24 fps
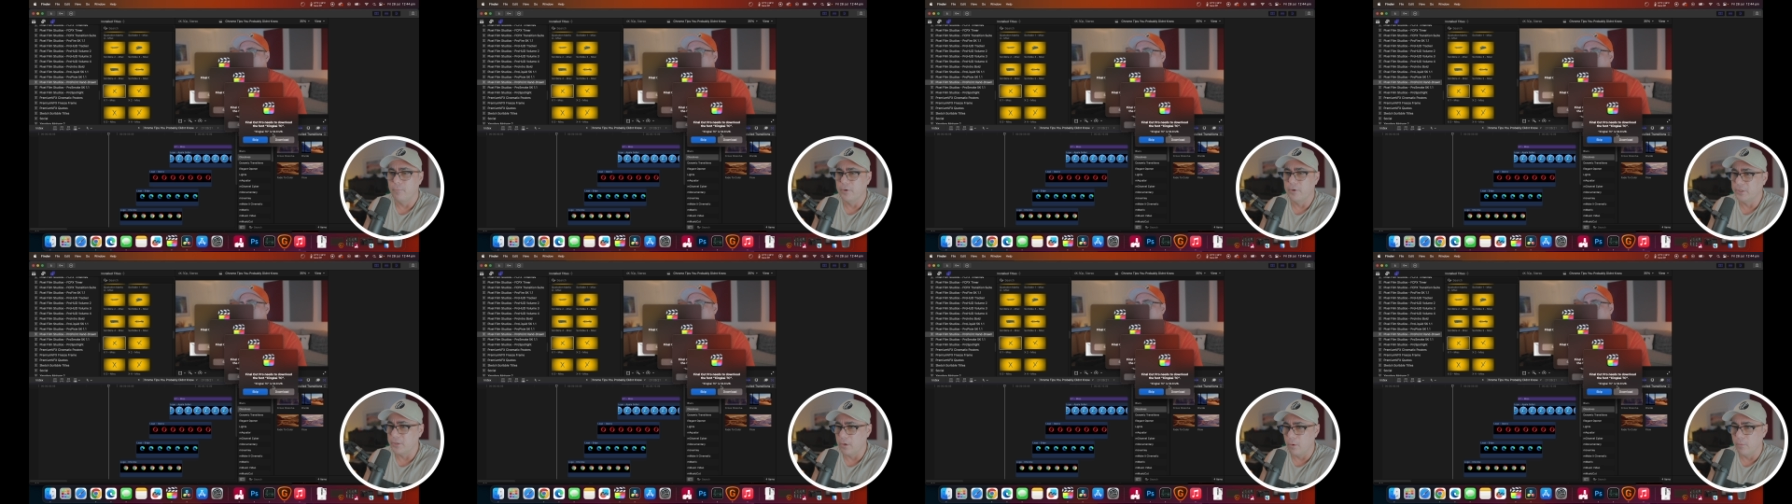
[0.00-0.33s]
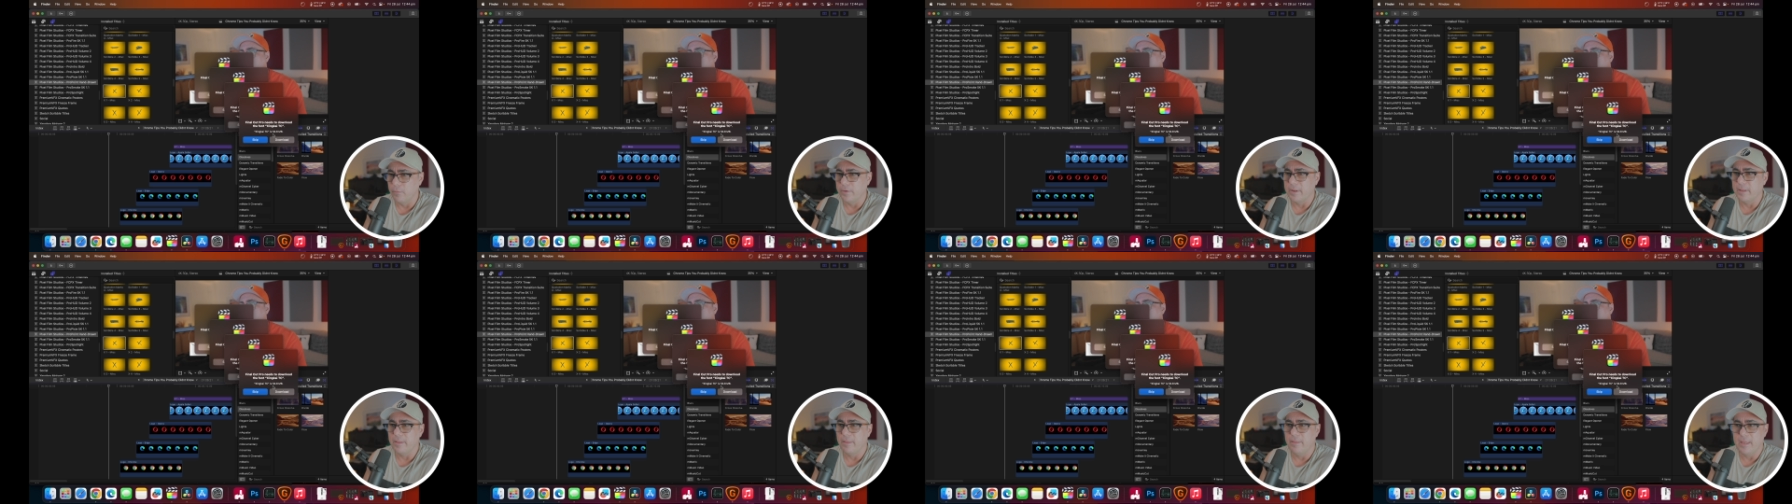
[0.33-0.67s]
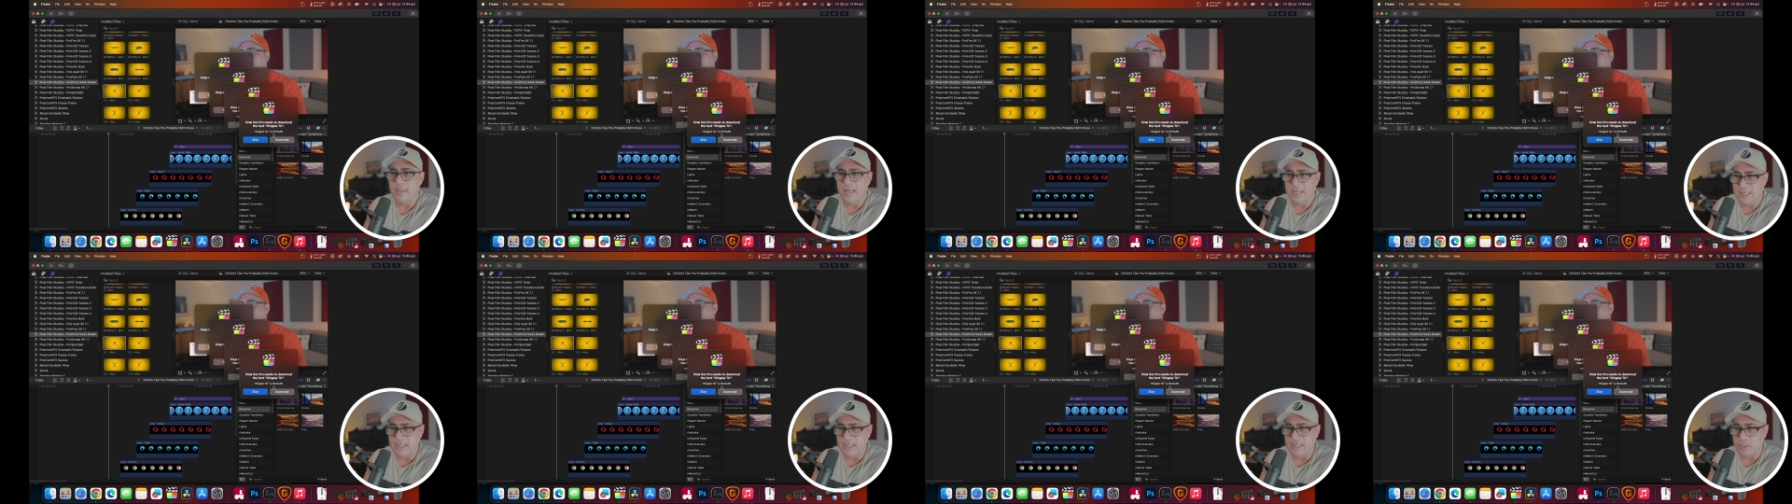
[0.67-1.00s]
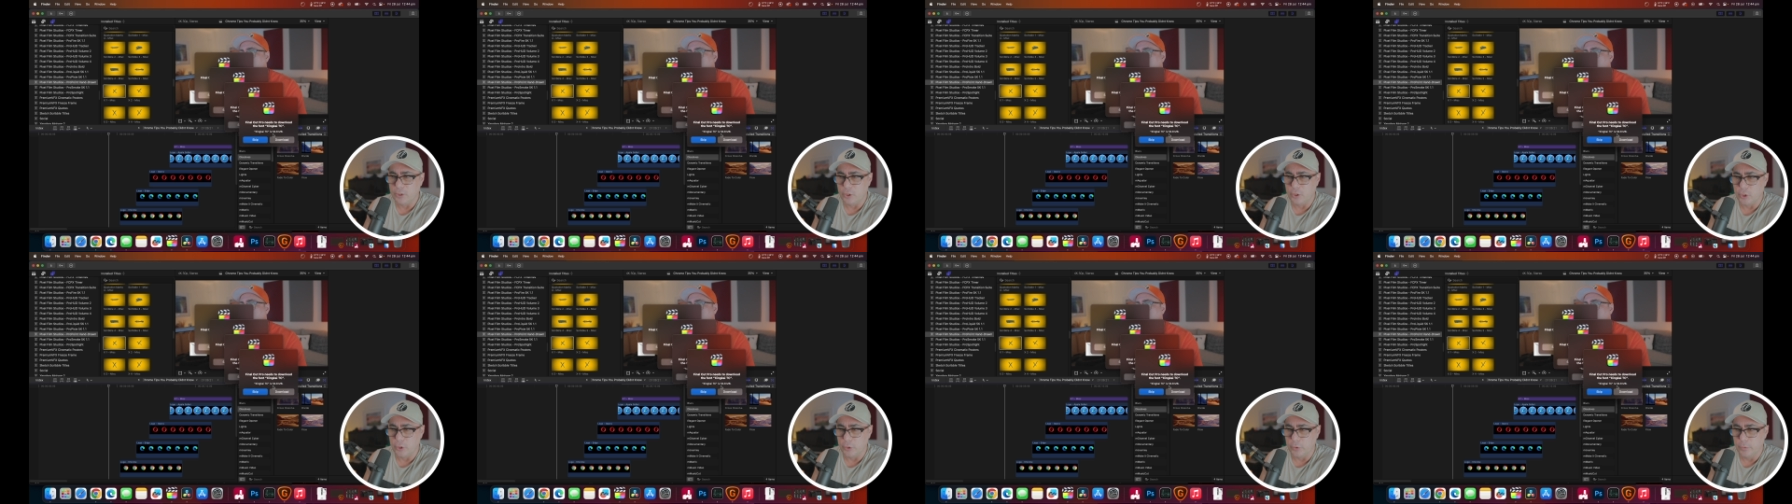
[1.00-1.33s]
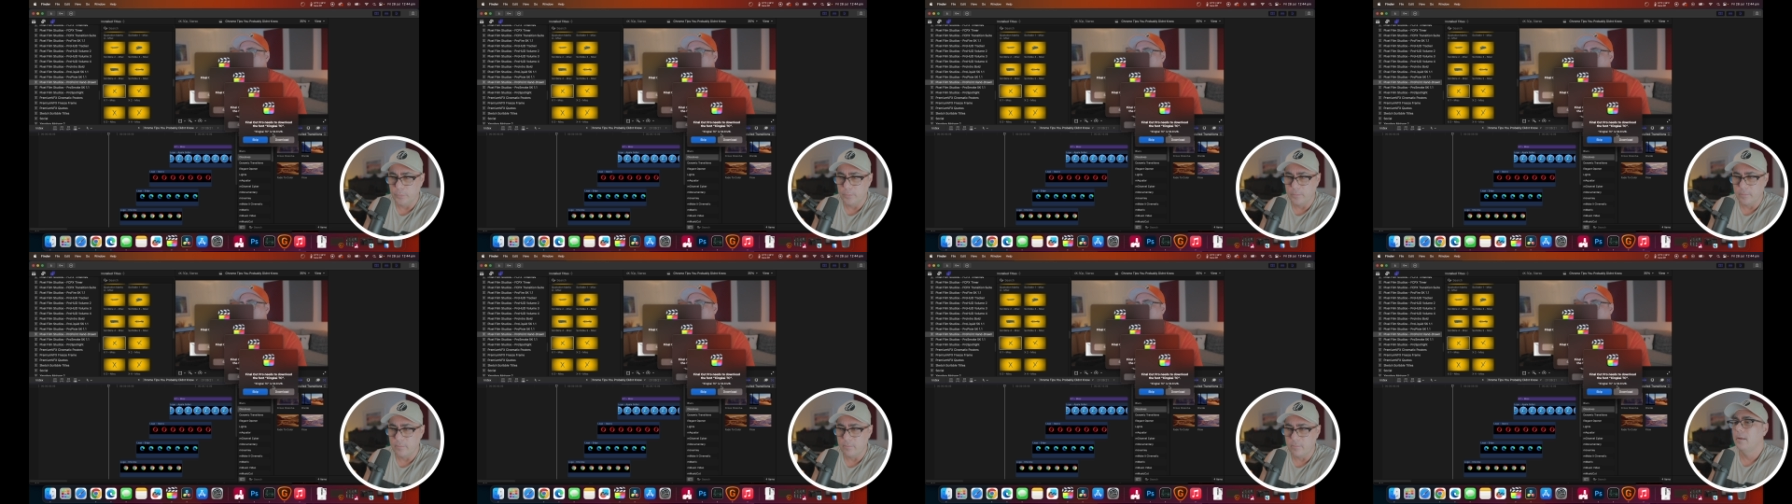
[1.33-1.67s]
resolving this issue